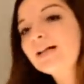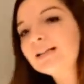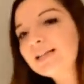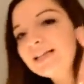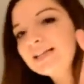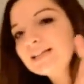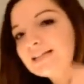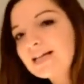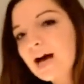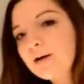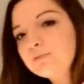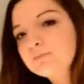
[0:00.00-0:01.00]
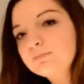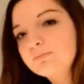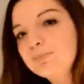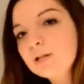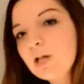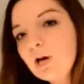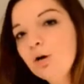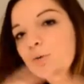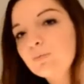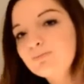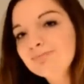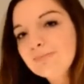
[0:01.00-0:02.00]
Link in the down below
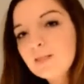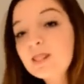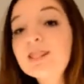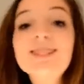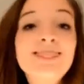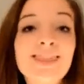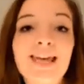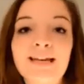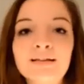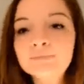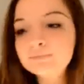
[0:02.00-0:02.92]
thing.